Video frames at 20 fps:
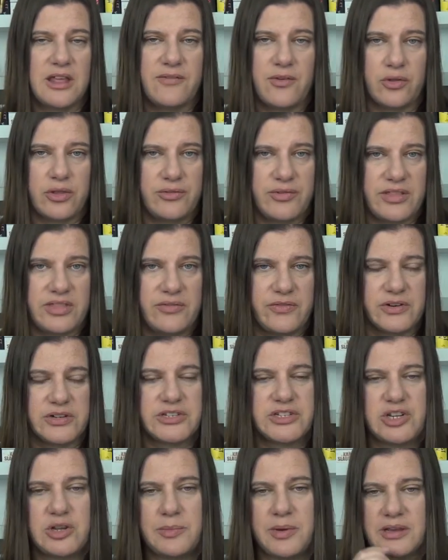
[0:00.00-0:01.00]
I've only read the
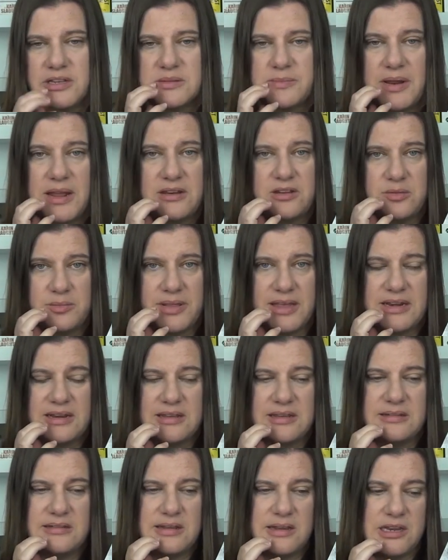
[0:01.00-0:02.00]
first two books, but I do plan to
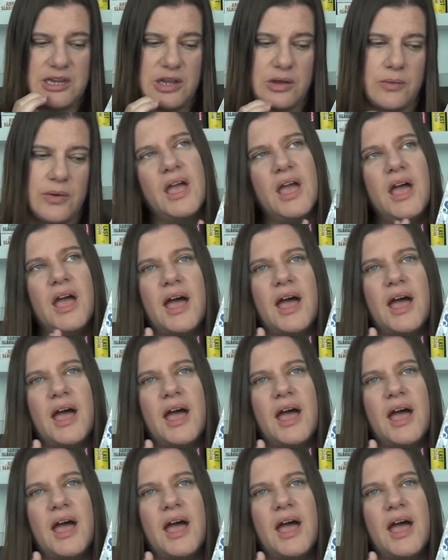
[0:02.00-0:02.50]
continue.